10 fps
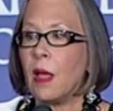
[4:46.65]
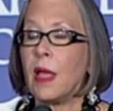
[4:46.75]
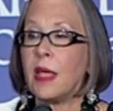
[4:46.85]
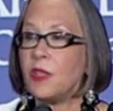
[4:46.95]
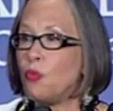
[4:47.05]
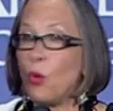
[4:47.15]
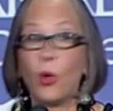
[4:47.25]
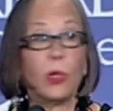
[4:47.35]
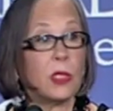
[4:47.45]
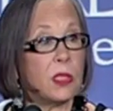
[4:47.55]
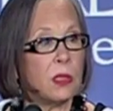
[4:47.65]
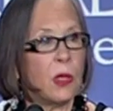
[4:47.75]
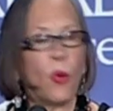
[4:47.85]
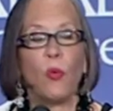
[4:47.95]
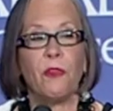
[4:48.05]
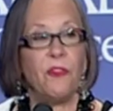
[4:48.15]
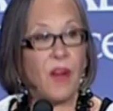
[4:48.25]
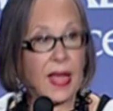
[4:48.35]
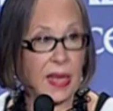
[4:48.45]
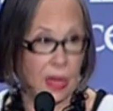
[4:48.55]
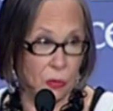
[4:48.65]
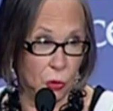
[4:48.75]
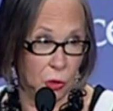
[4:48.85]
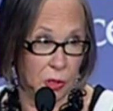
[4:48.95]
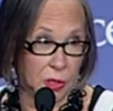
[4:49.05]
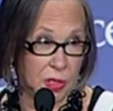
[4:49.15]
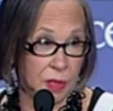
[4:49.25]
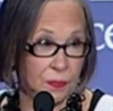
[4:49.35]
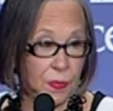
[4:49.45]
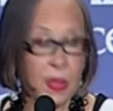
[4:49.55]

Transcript: His words were fighting words.